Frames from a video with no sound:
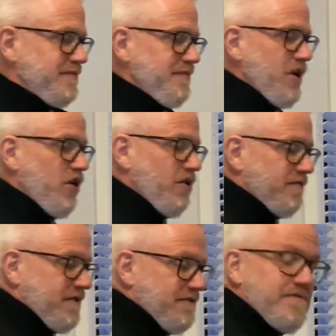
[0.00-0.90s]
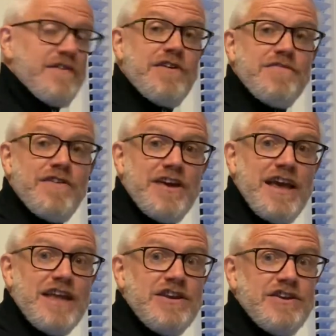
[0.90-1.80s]
of very, very
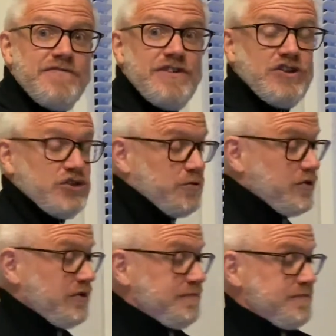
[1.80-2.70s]
individual